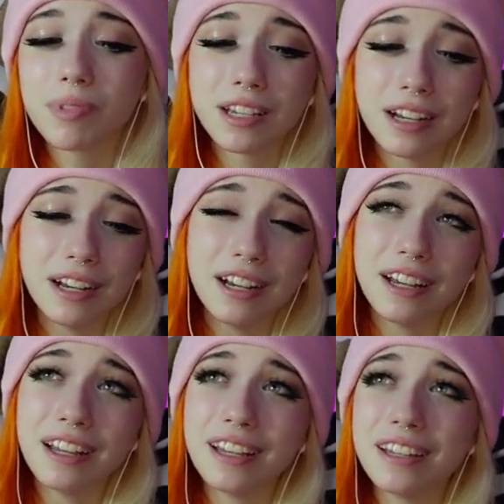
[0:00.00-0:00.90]

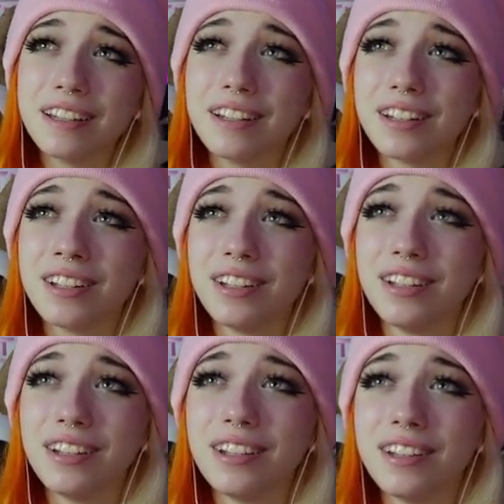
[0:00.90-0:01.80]

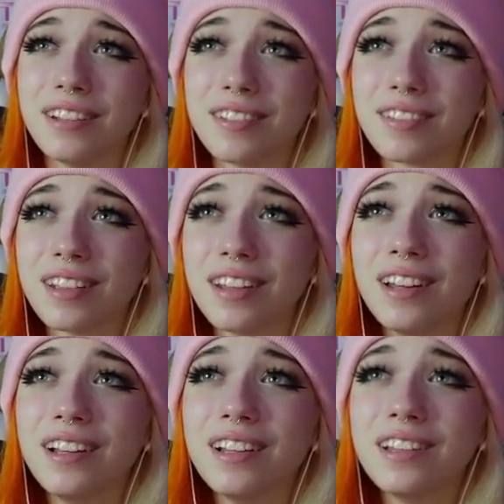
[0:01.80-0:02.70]
Guys!
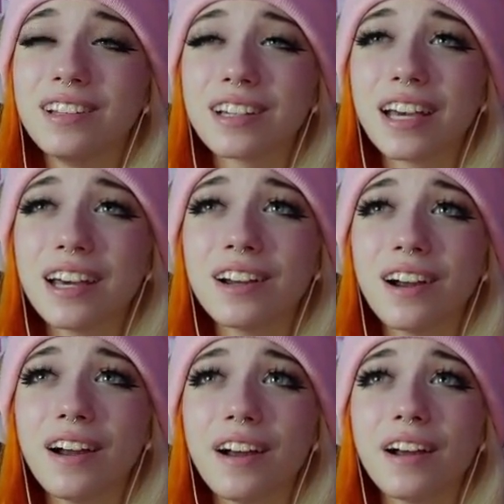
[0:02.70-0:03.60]
Look at
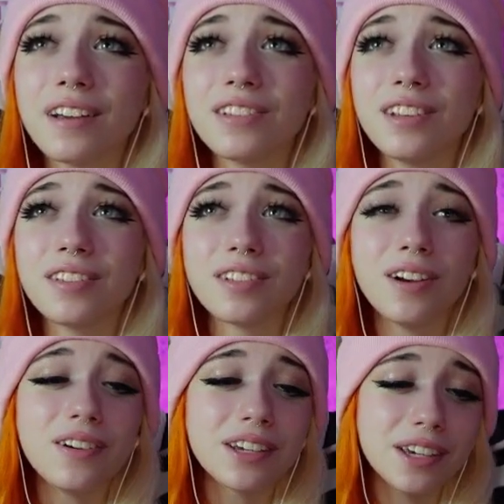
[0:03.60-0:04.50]
her! She's so
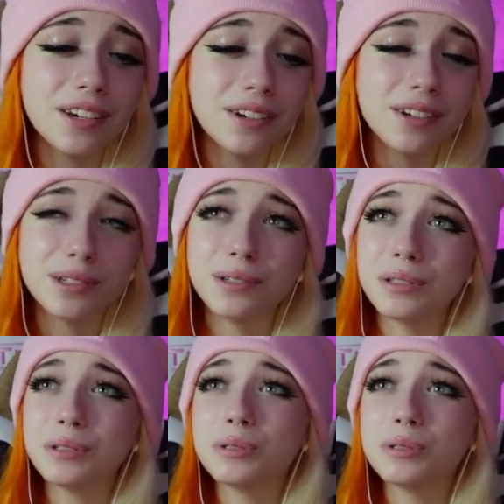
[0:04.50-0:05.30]
cute!